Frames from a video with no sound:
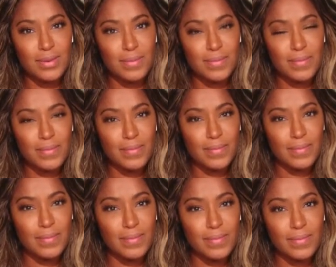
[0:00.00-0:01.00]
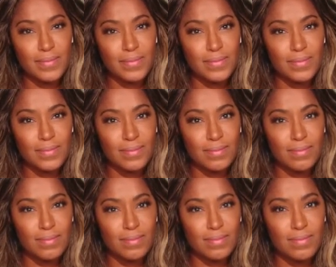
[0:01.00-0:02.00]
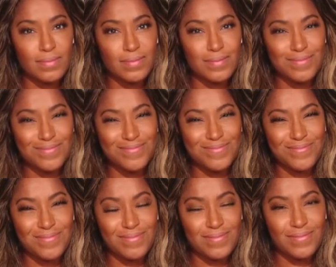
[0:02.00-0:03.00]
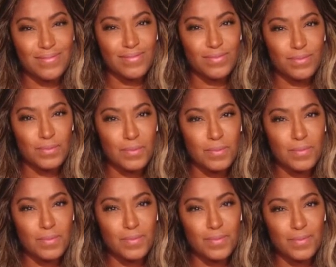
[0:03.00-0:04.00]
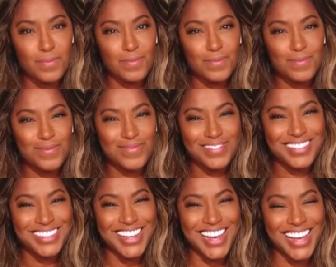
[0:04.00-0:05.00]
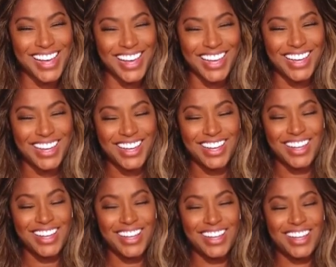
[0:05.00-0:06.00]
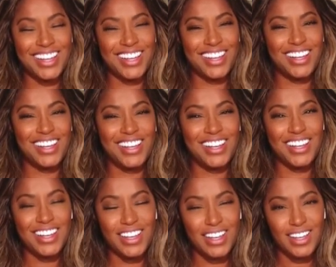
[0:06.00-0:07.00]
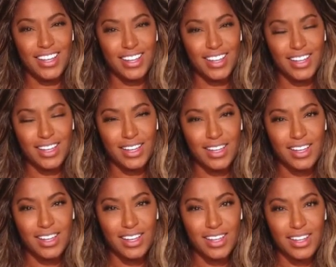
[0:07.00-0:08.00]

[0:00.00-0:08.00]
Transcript: [no speech]